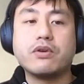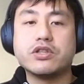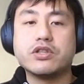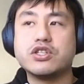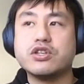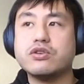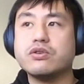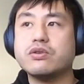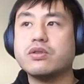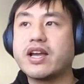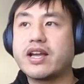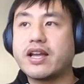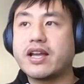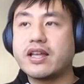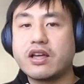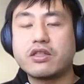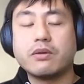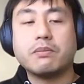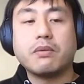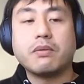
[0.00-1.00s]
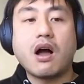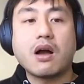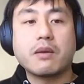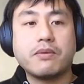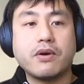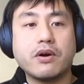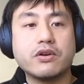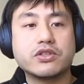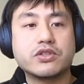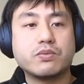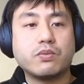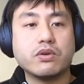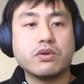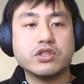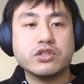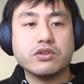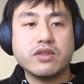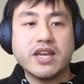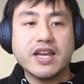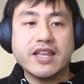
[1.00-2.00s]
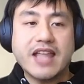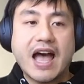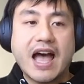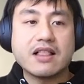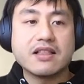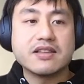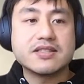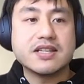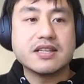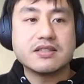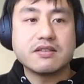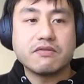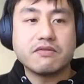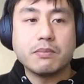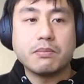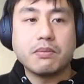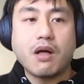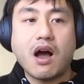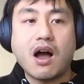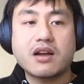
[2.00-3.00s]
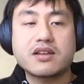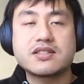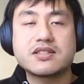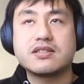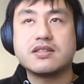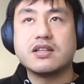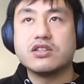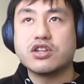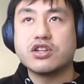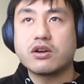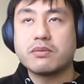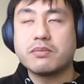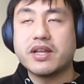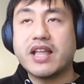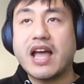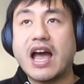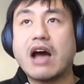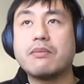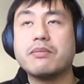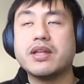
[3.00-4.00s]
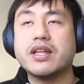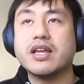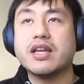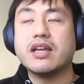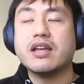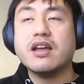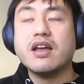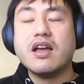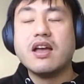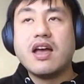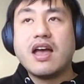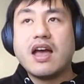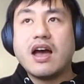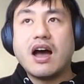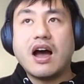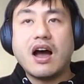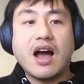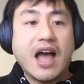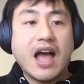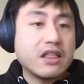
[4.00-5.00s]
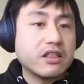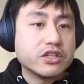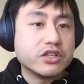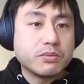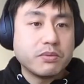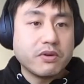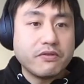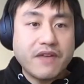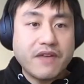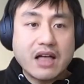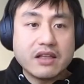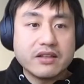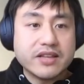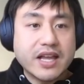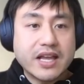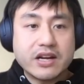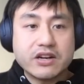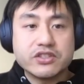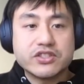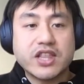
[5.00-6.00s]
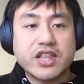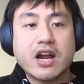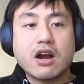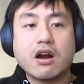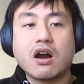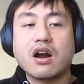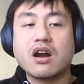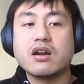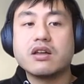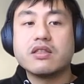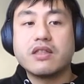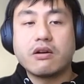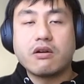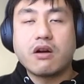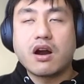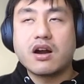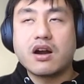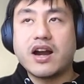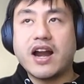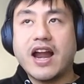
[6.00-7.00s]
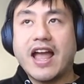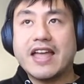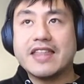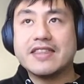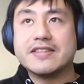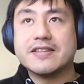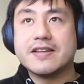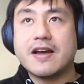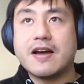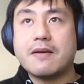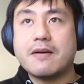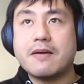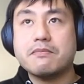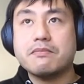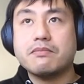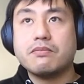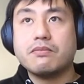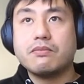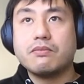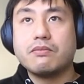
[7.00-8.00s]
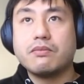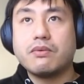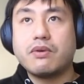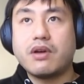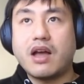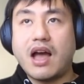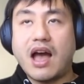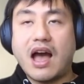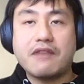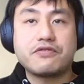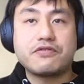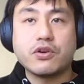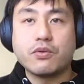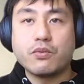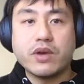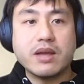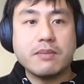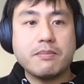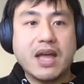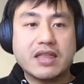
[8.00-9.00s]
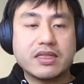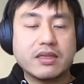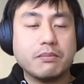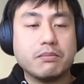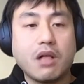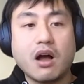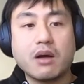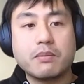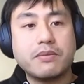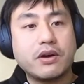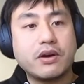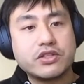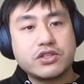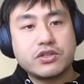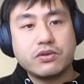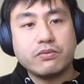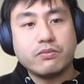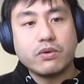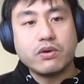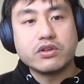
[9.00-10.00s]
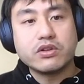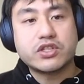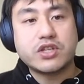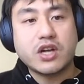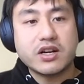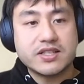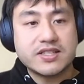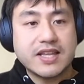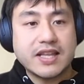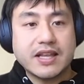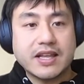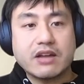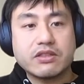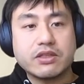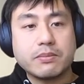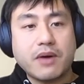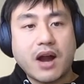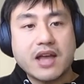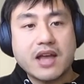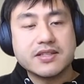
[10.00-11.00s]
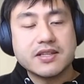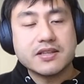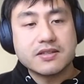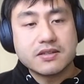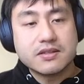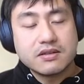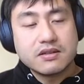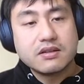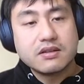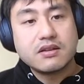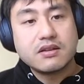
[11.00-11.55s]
we'll do another blog post. We'll do the analysis of the blocks, determine how many eligible validators there are, and after we make the blog post, we will start sending out the prizes.